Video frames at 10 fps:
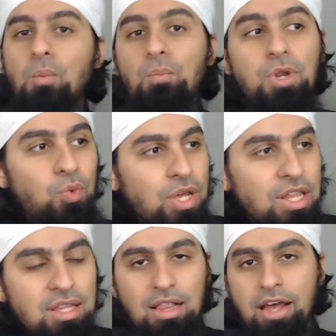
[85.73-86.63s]

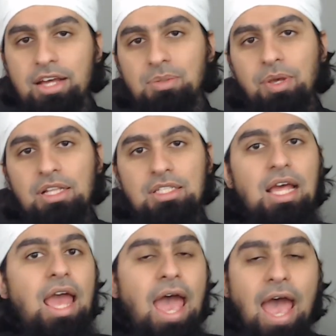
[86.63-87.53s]
between the
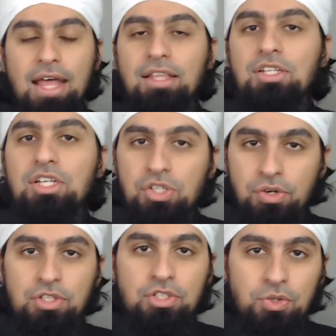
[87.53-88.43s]
classmates and the teacher
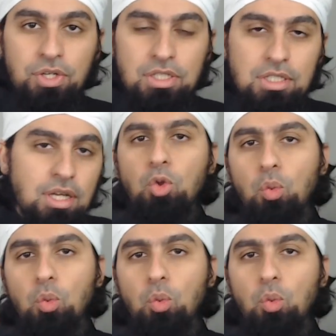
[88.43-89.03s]
and student.